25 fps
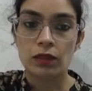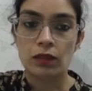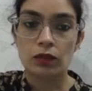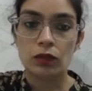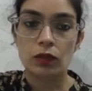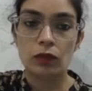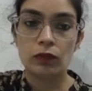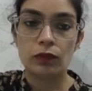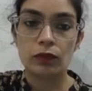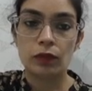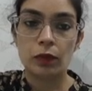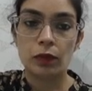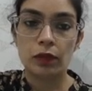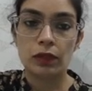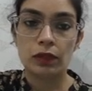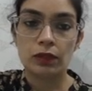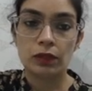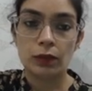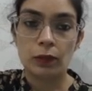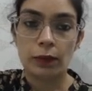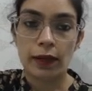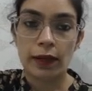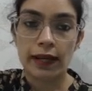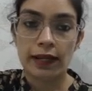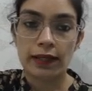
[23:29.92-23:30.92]
So 4
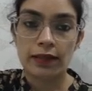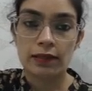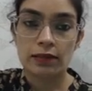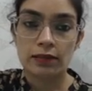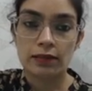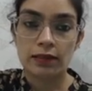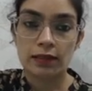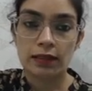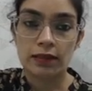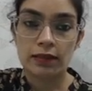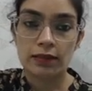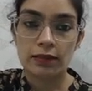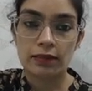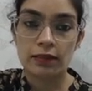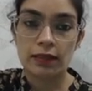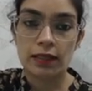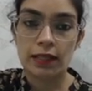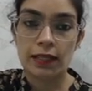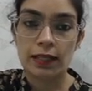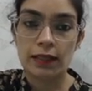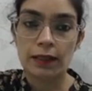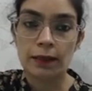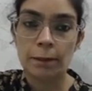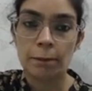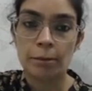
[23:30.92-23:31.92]
square is
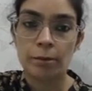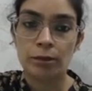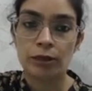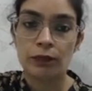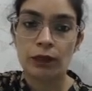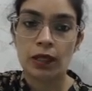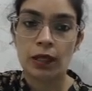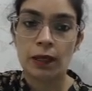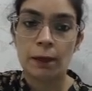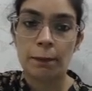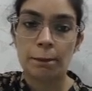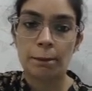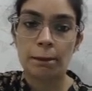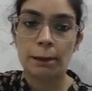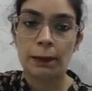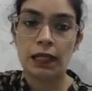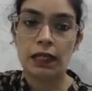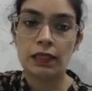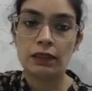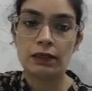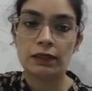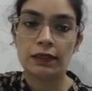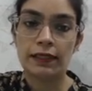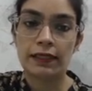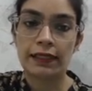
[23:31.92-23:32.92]
16
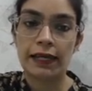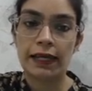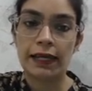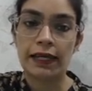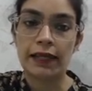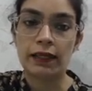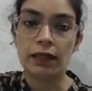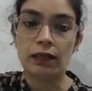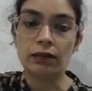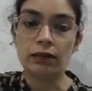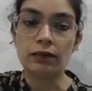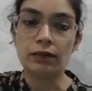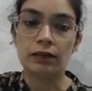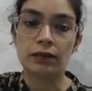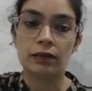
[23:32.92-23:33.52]
plus k